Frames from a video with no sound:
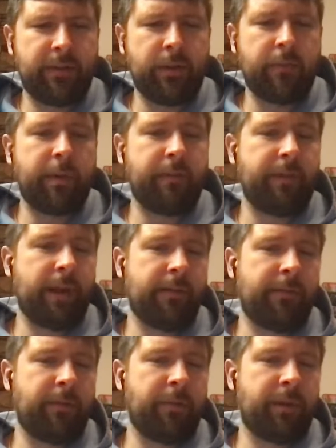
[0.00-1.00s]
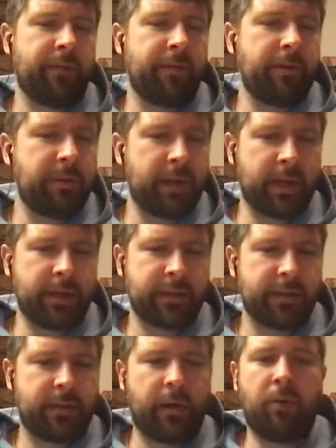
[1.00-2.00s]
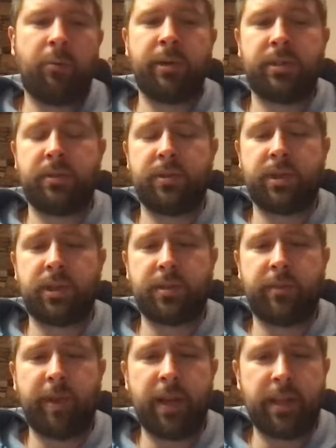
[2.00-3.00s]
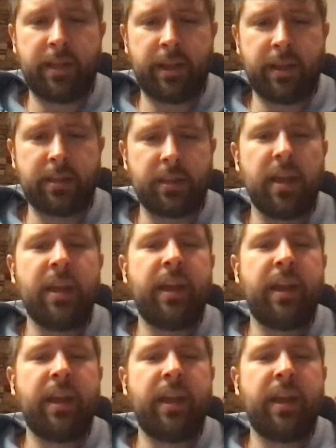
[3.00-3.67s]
You have been faithful with a few things. I will put you in charge of many things.